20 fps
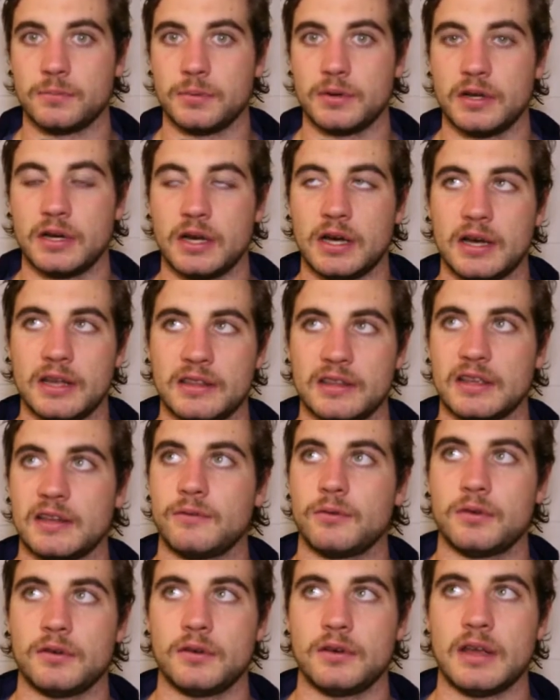But I think
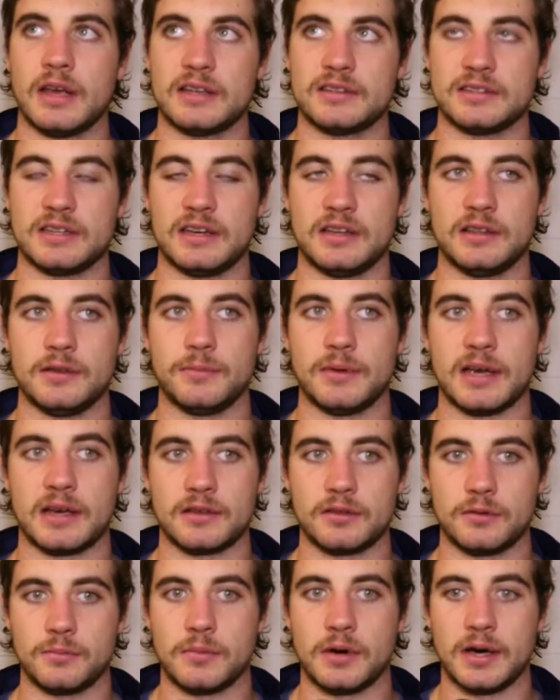everyone has that in the back of
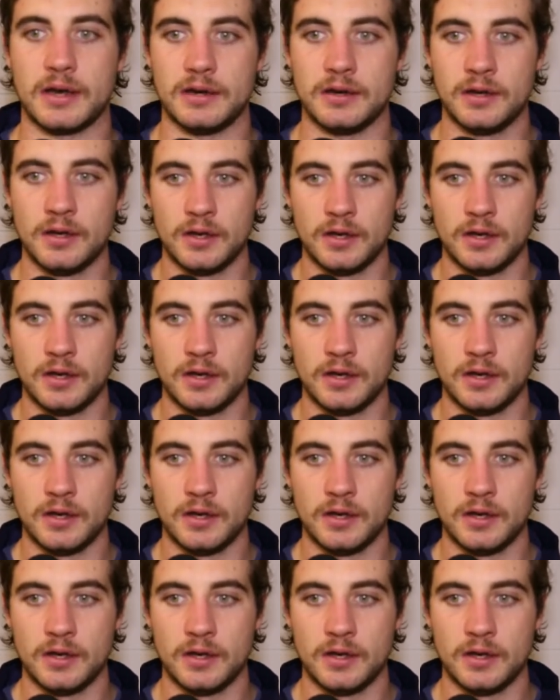their mind.